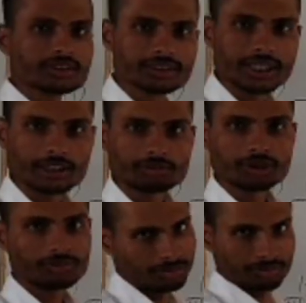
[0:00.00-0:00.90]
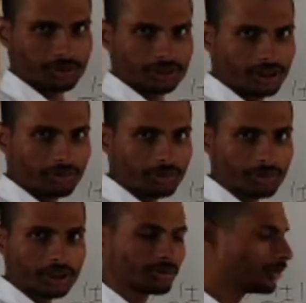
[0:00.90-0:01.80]
Unsigned number, positive
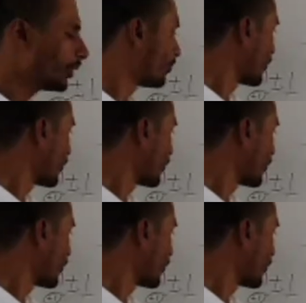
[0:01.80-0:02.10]
number,